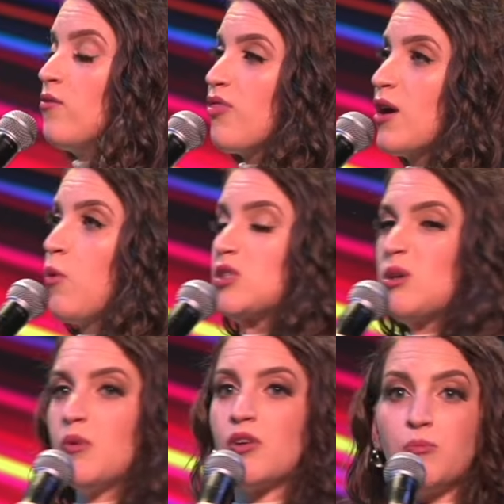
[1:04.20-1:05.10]
don't think most
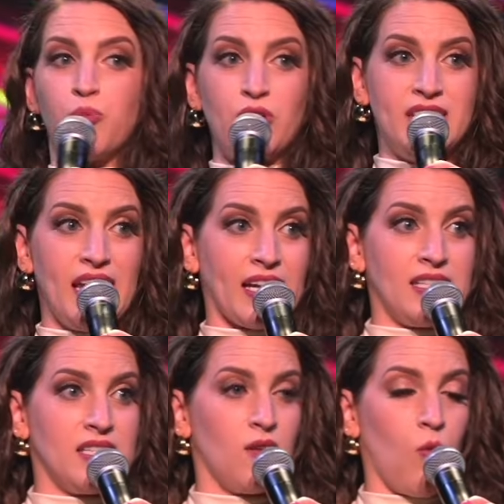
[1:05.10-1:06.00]
people could
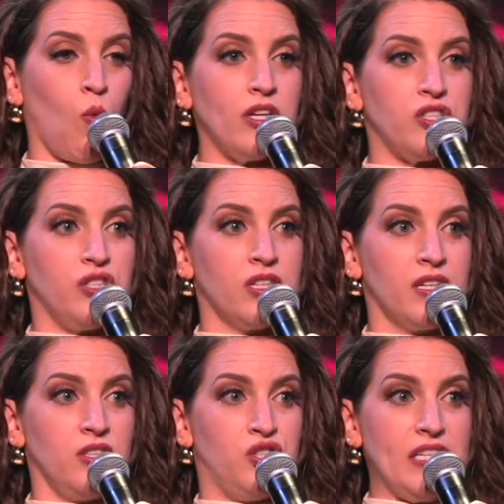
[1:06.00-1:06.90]
predict what
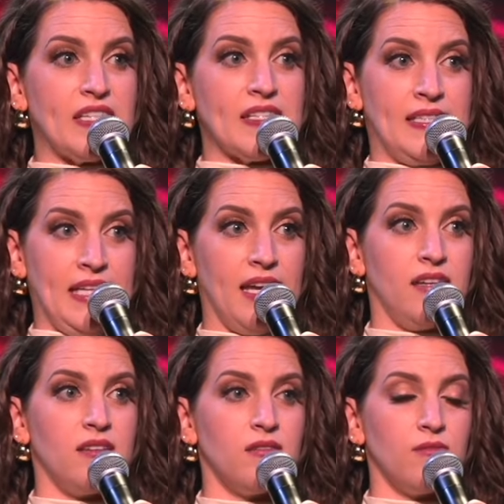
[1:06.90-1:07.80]
Jesus
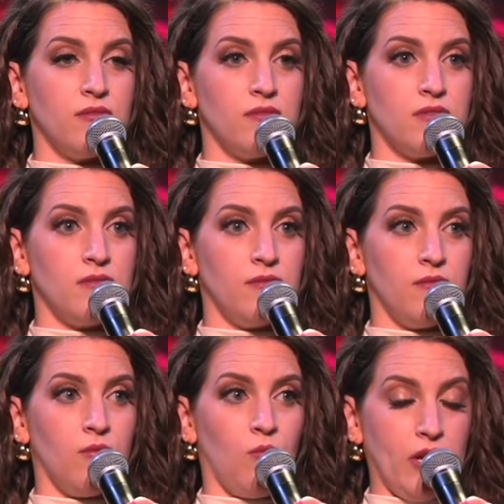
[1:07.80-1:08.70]
did,
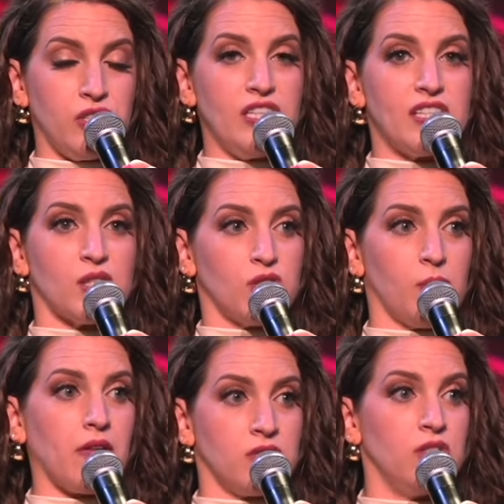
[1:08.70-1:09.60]
what Jesus was
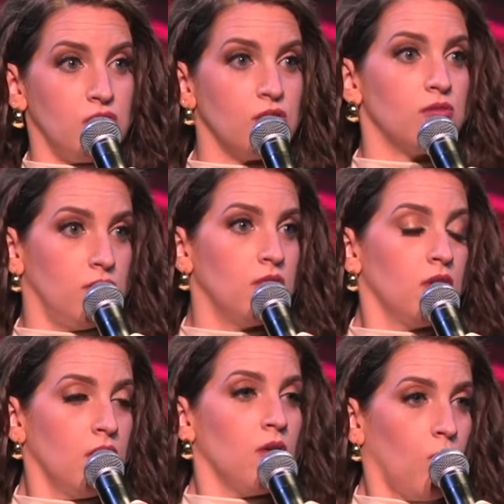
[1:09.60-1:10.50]
about to do,
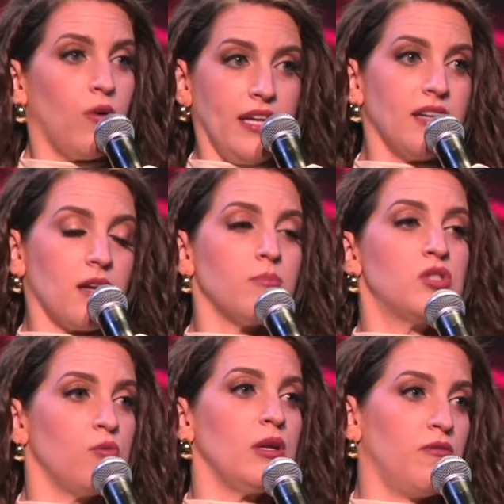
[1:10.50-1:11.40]
what he ended up
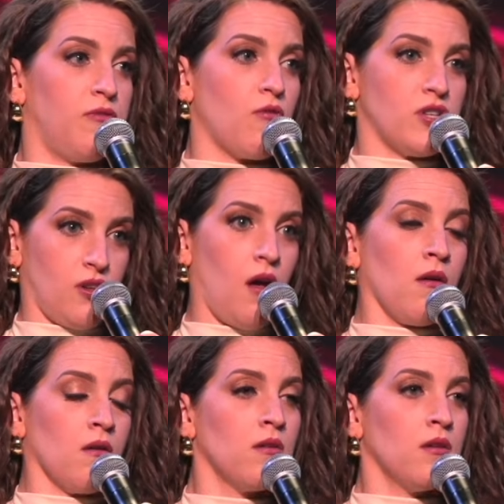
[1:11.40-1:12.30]
doing for
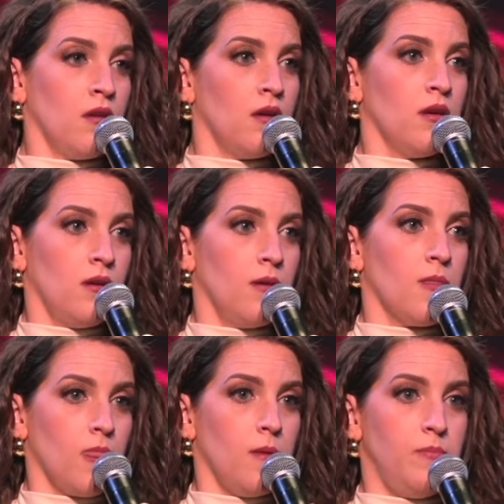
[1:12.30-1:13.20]
Saul.
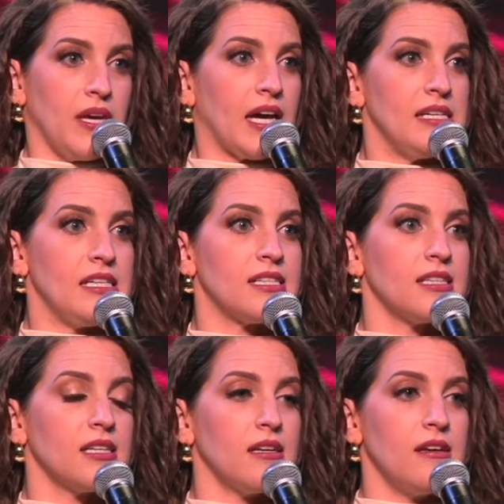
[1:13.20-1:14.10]
Because
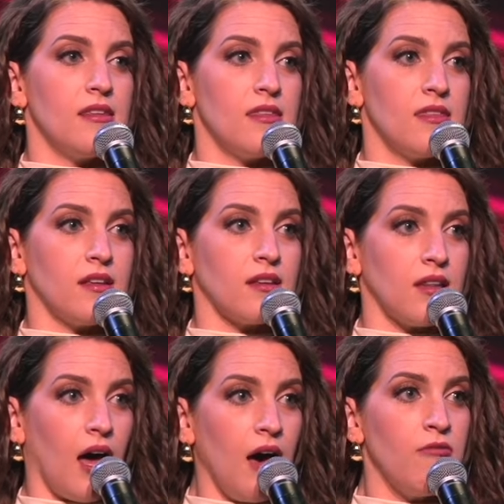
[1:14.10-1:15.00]
the
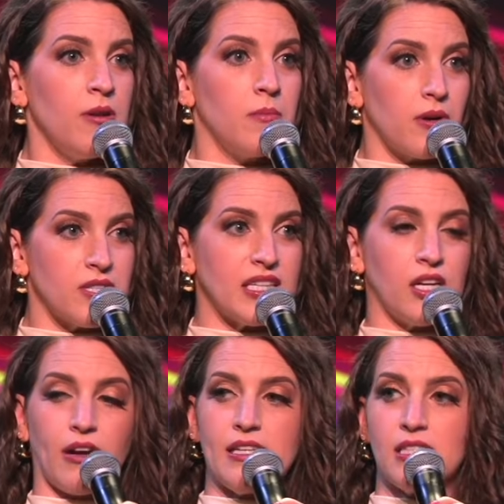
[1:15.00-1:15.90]
love and mercy and
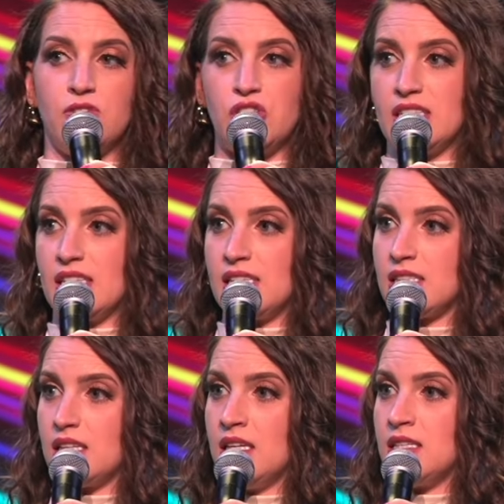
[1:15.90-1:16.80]
grace of
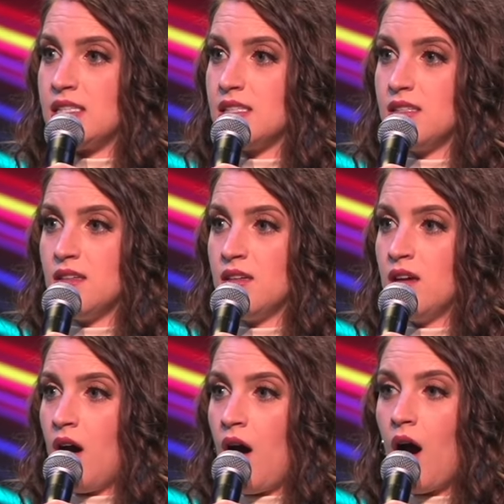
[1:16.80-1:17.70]
Jesus is
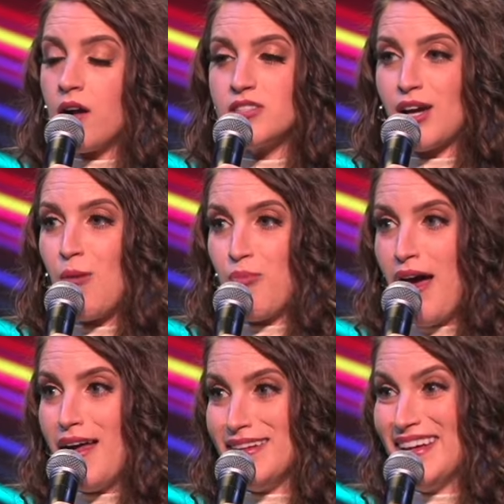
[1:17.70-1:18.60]
hard to
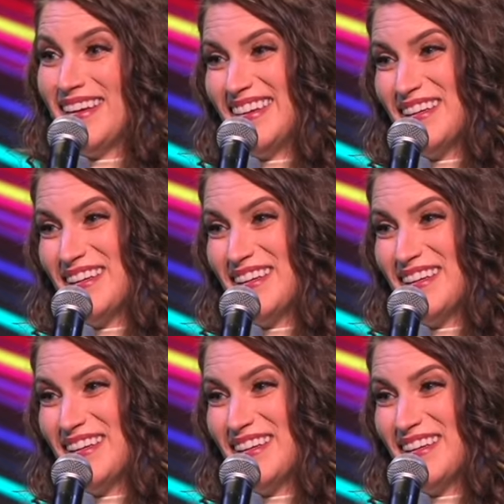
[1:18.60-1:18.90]
comprehend.